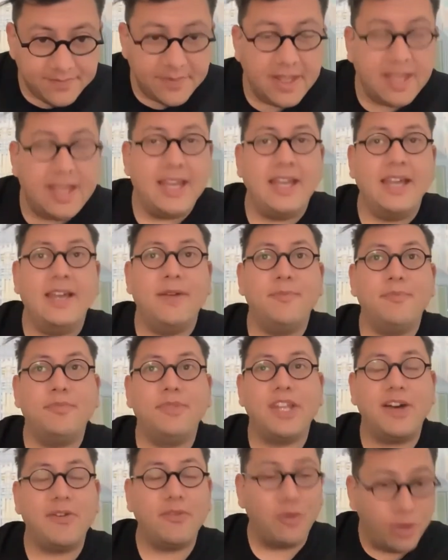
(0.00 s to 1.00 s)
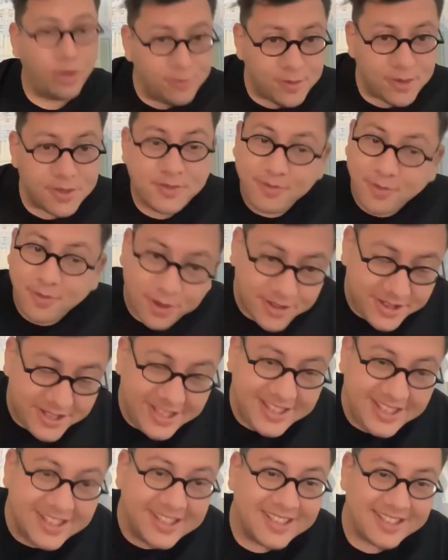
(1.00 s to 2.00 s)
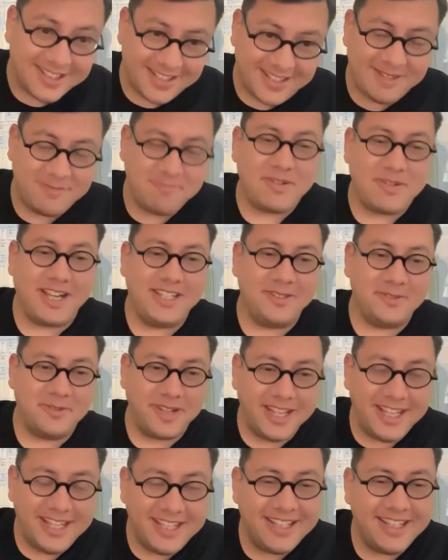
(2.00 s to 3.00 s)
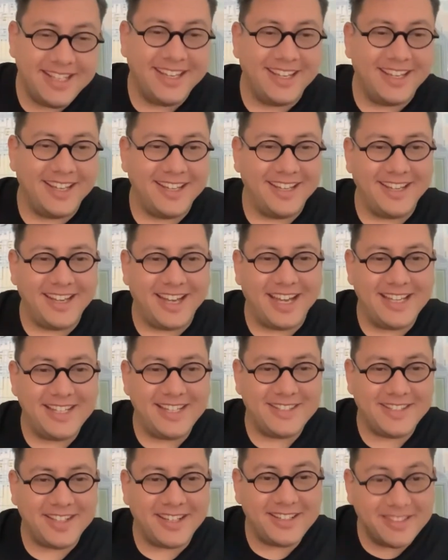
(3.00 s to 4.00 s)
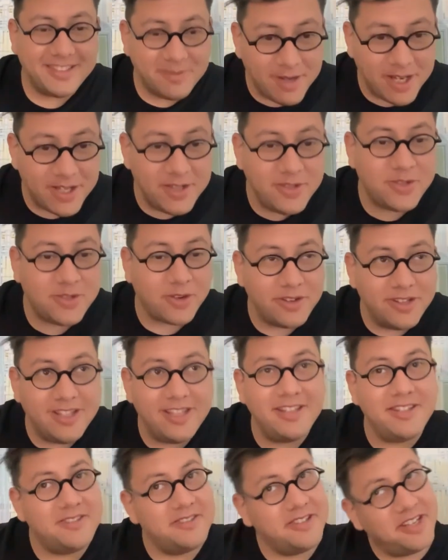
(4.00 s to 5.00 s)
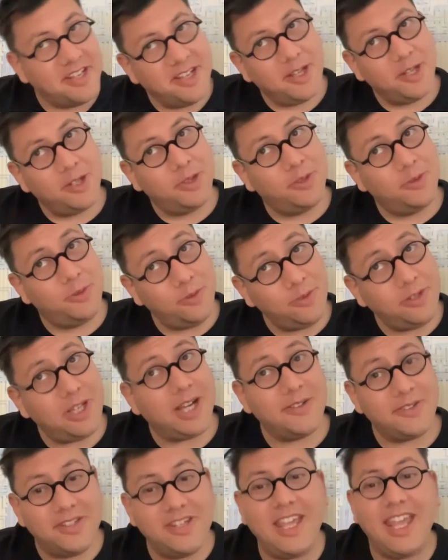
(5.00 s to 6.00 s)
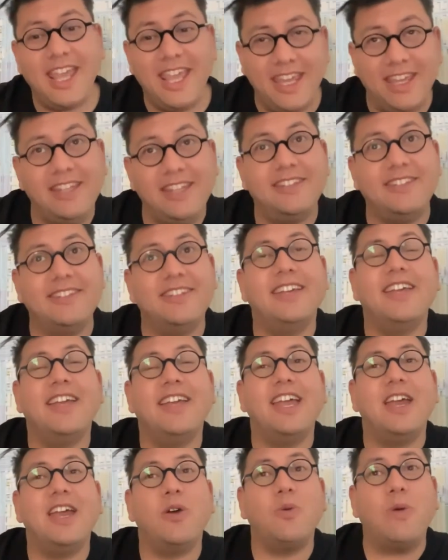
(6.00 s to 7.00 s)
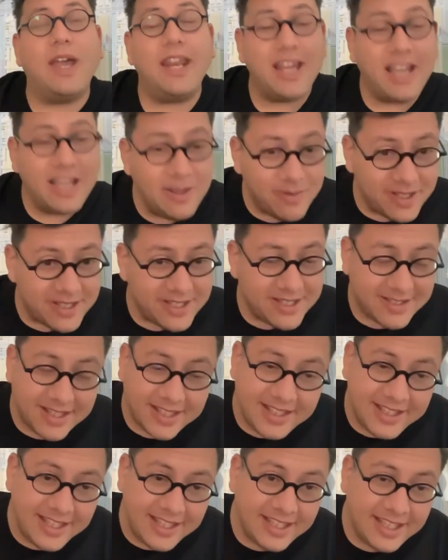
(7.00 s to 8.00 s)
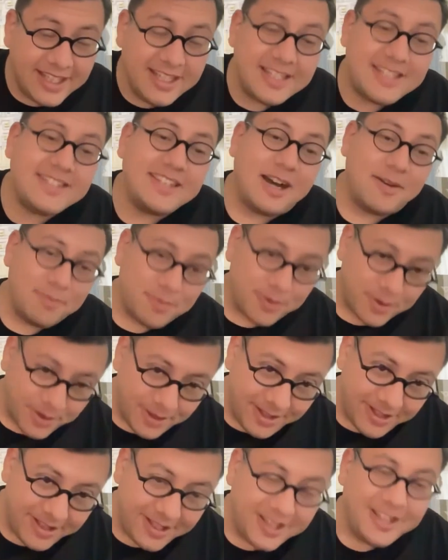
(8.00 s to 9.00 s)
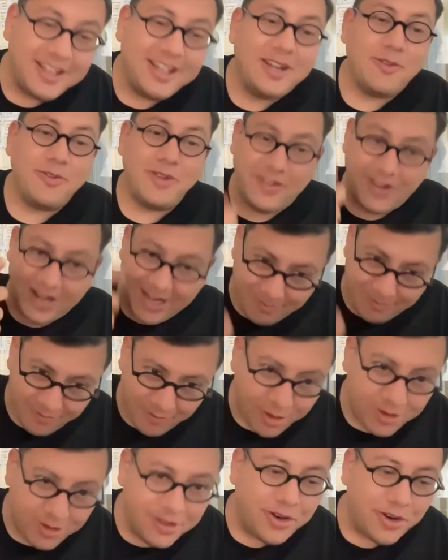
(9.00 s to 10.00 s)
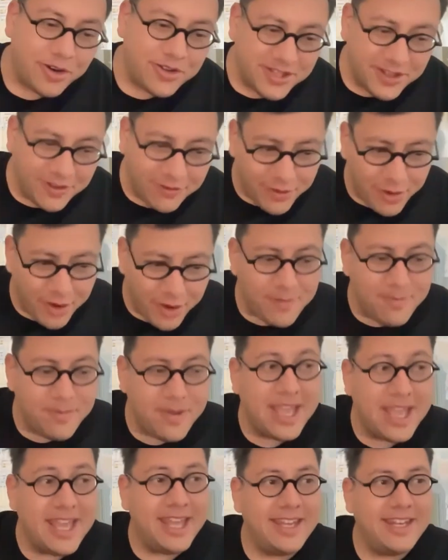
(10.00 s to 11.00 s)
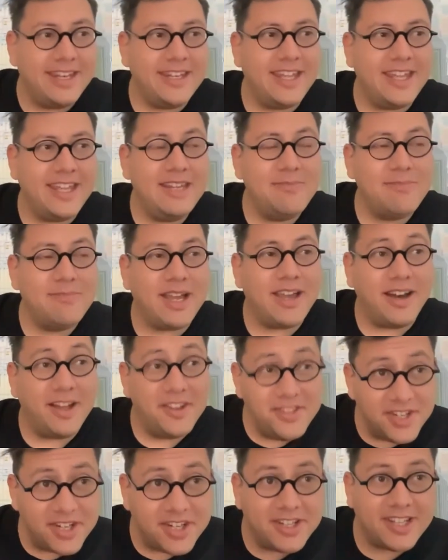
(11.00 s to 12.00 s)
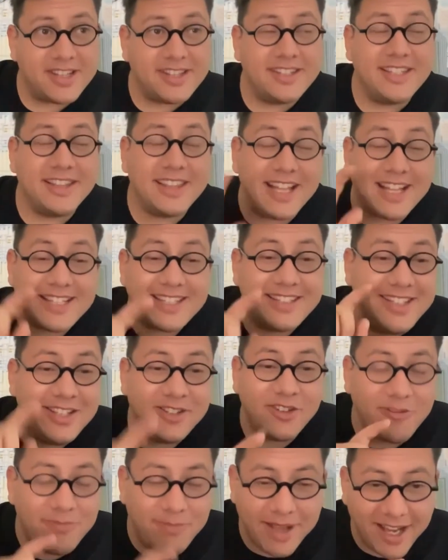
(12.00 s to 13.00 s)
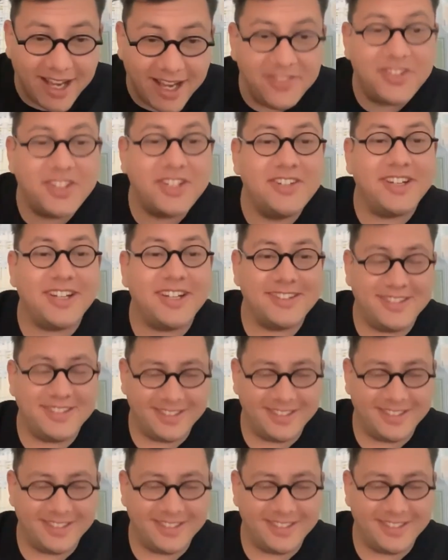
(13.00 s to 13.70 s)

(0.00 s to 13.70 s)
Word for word: Um, now almost 14 years, by the way. Uh, ah, I started my journey 2008 when I was studying in Istanbul, where I'm originally from, and in my undergrad, the last year of my undergrad